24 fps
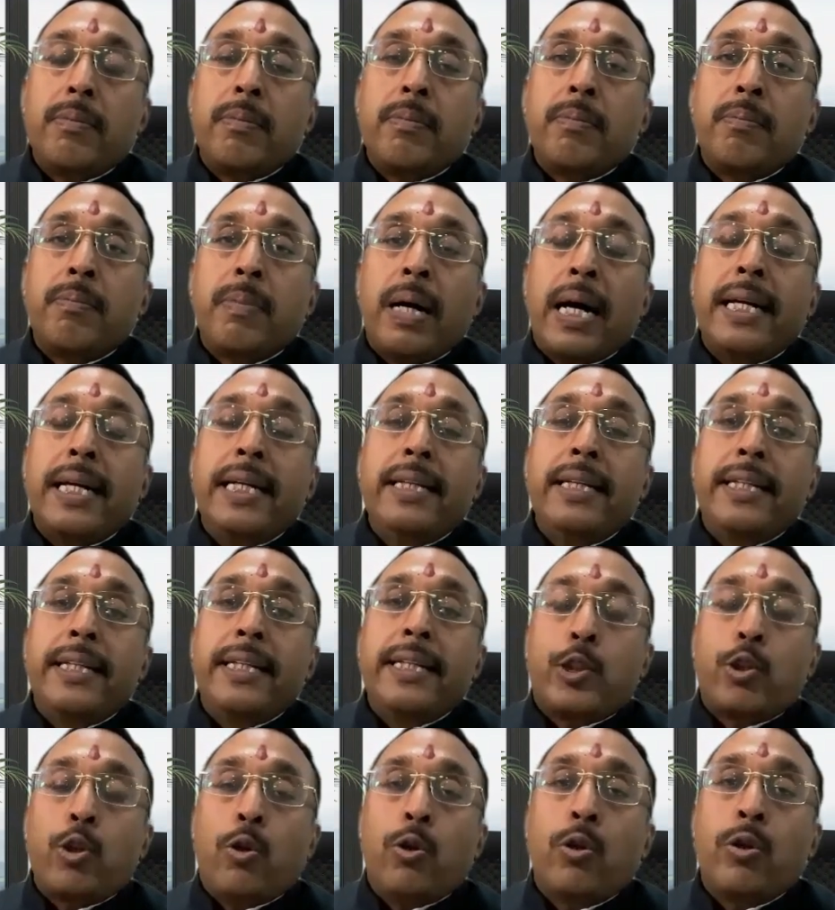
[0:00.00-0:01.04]
my
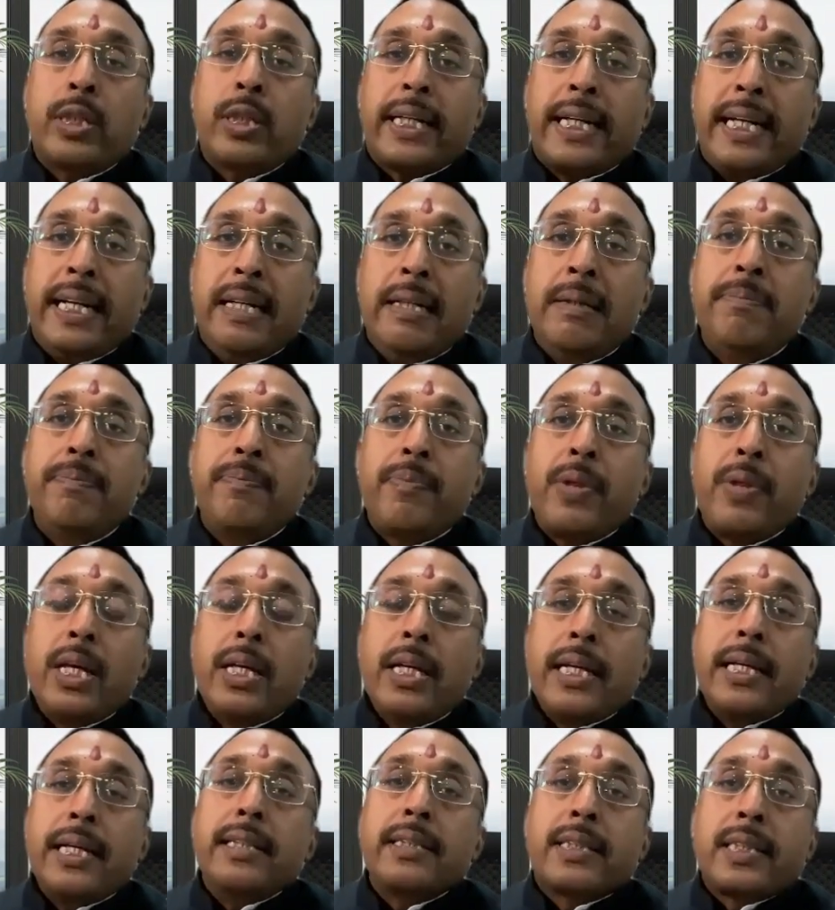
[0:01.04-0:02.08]
ratio came
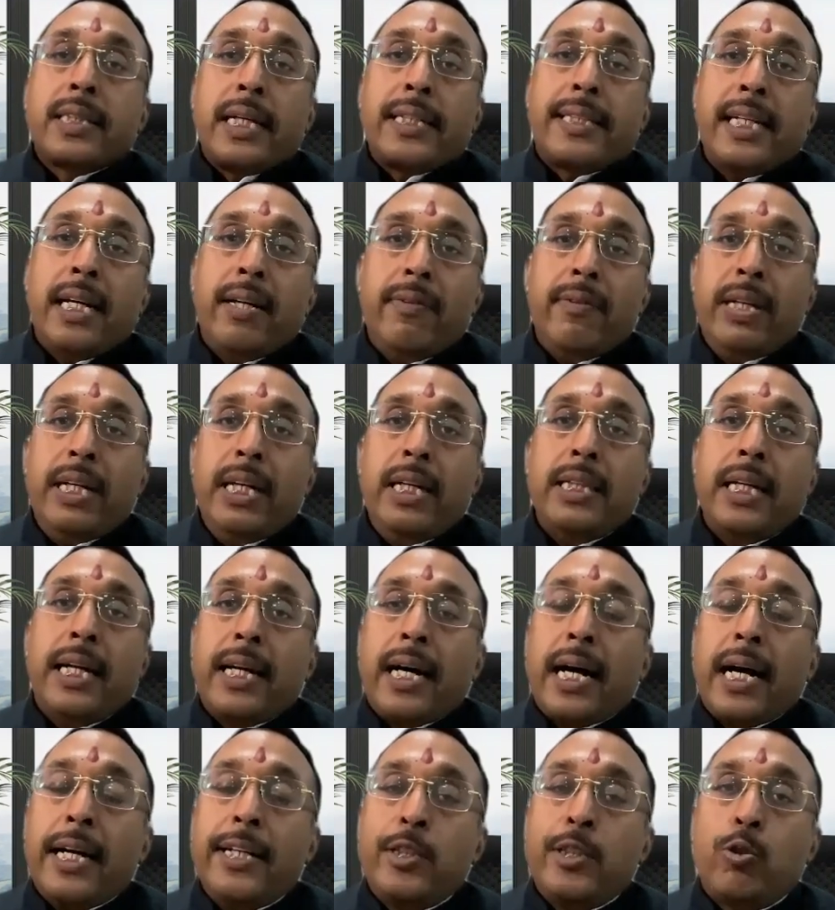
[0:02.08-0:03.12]
in such a way that
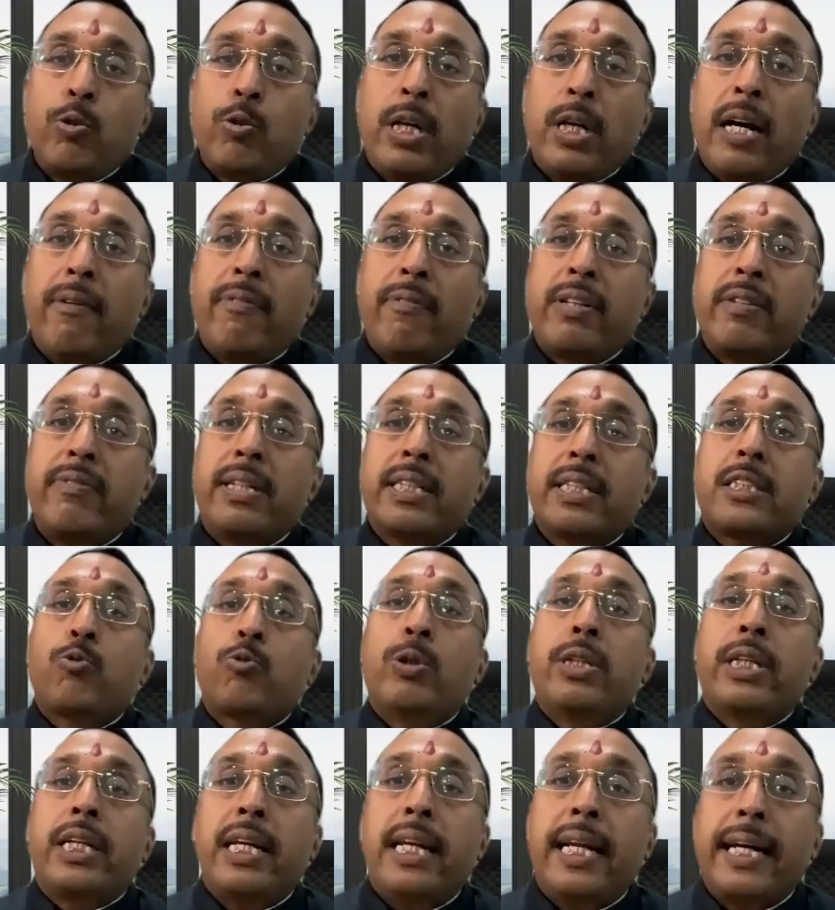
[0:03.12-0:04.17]
I should have reversed
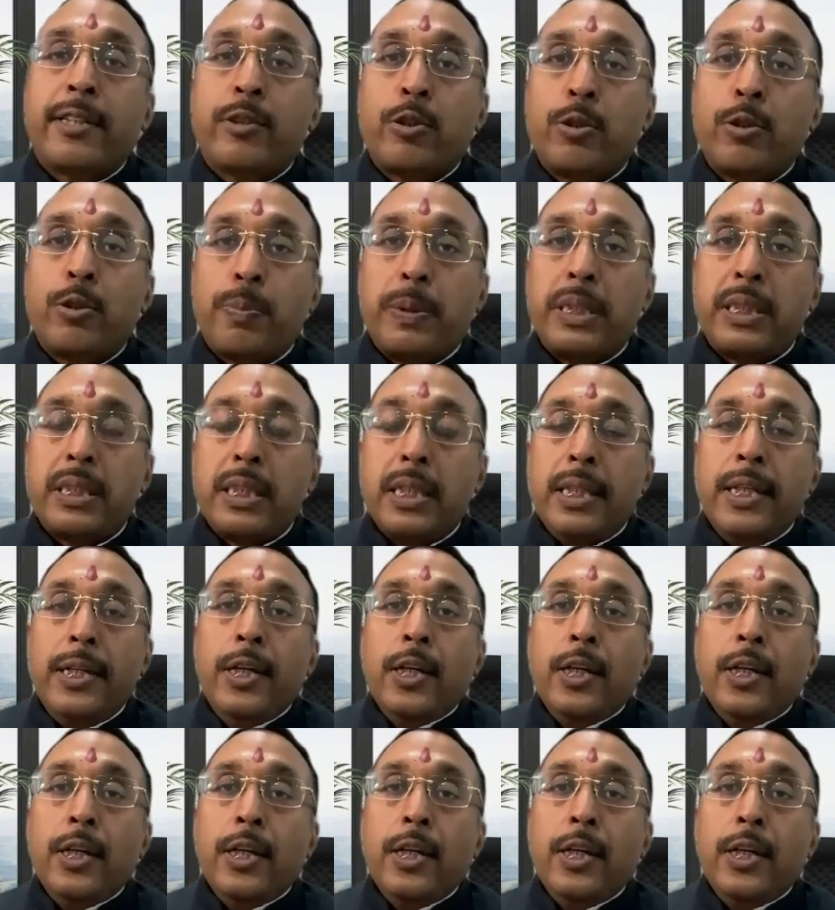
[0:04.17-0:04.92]
20 lakhs rupees.